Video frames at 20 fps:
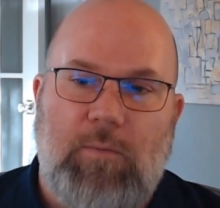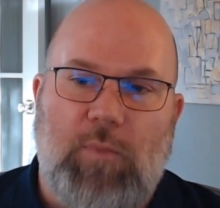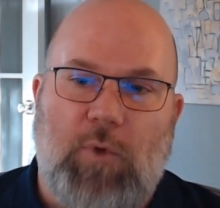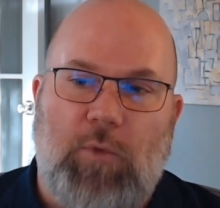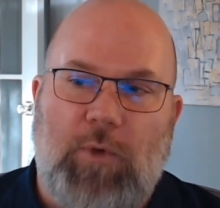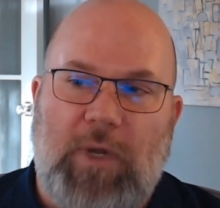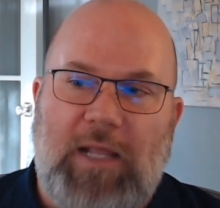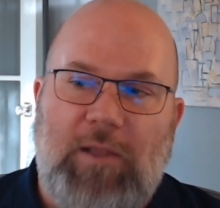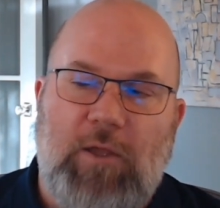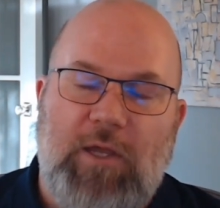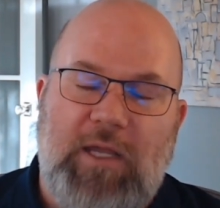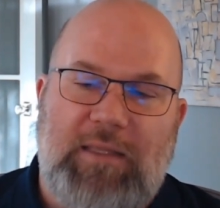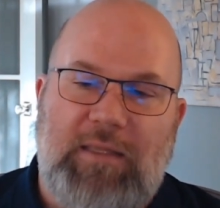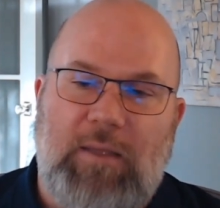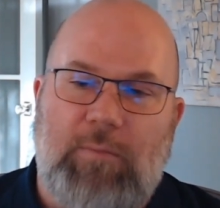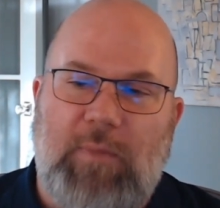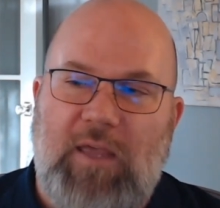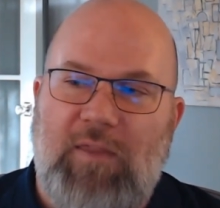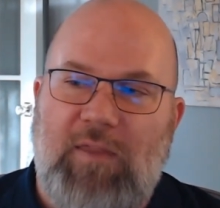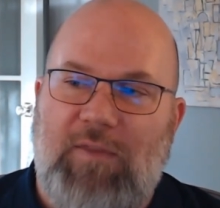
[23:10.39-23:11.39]
But when I look at
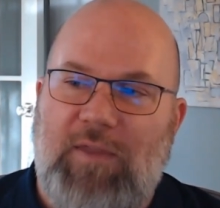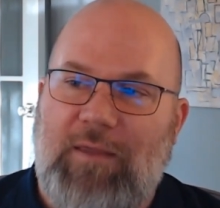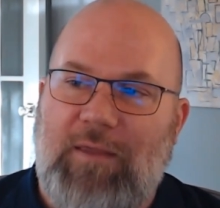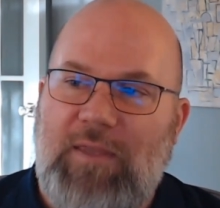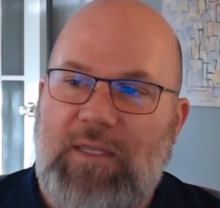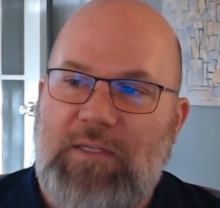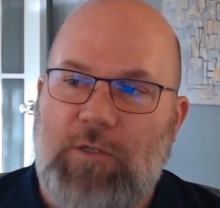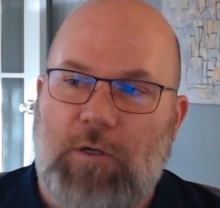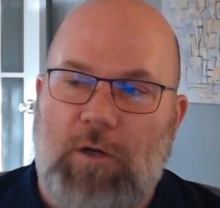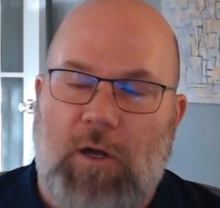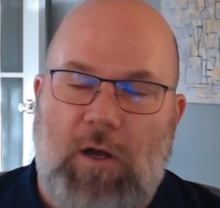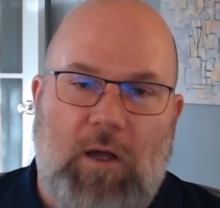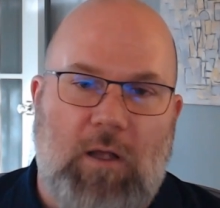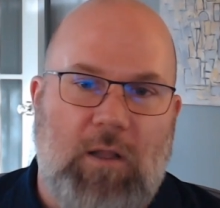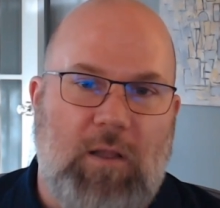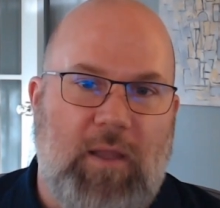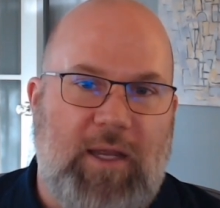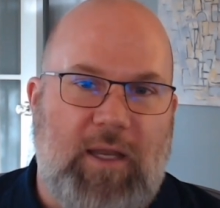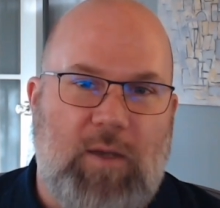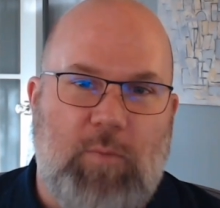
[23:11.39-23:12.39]
them, I think these are
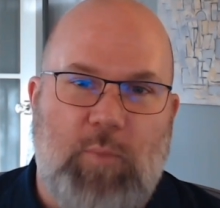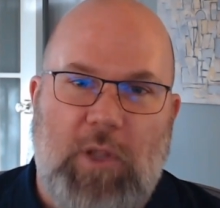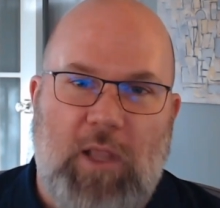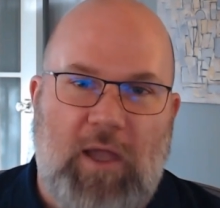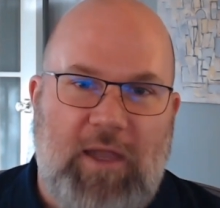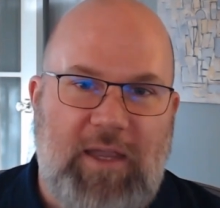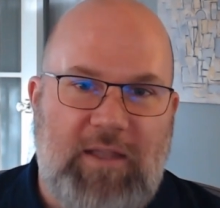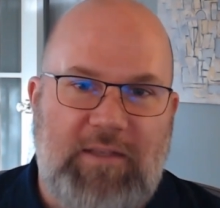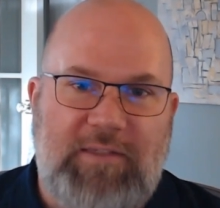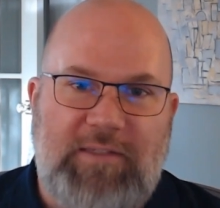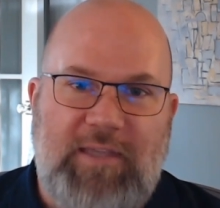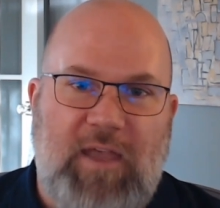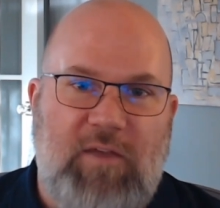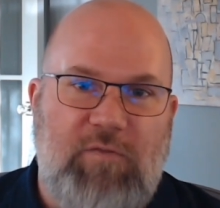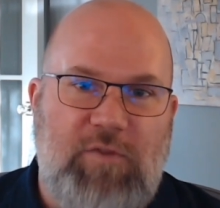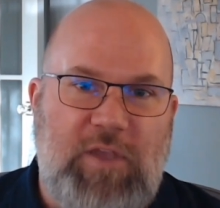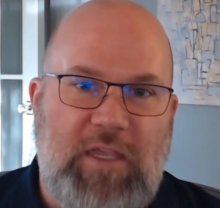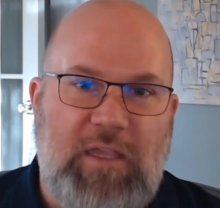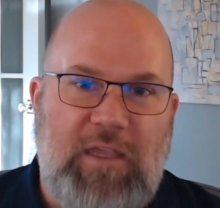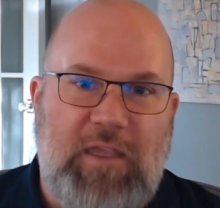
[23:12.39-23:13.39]
all like appliance
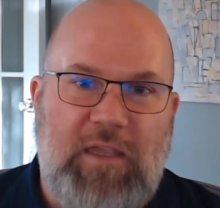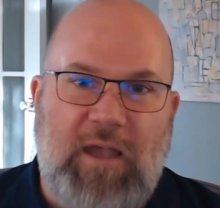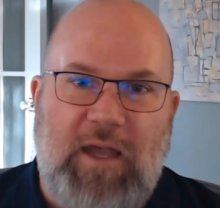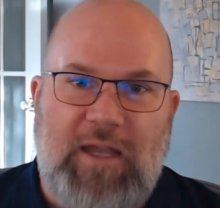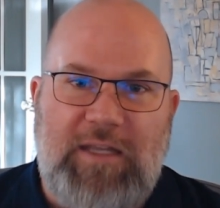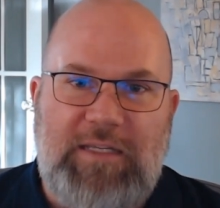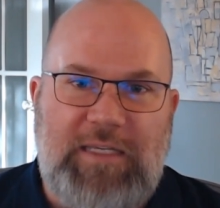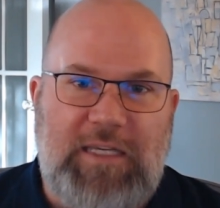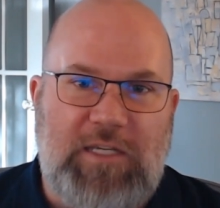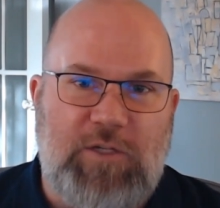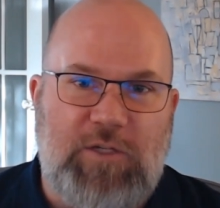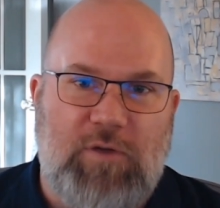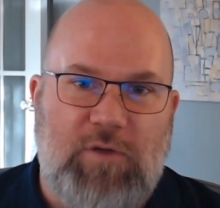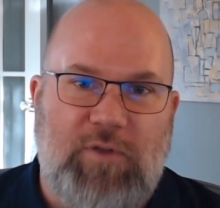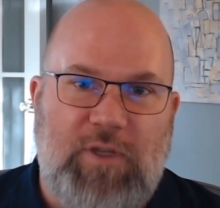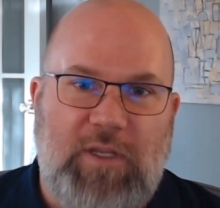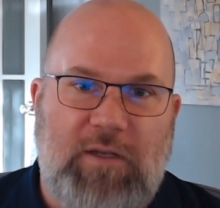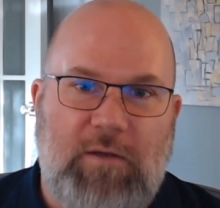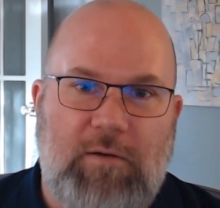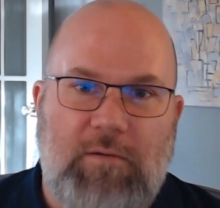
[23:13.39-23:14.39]
heavy, IT
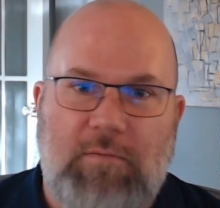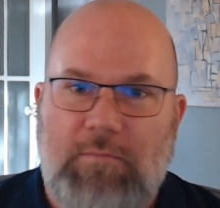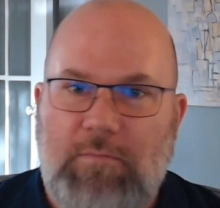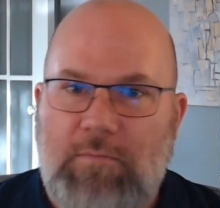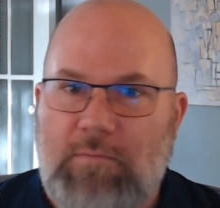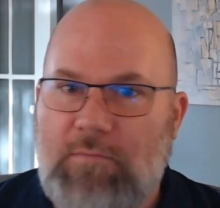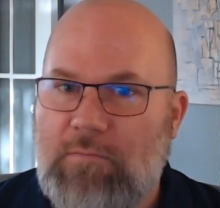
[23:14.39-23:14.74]
driven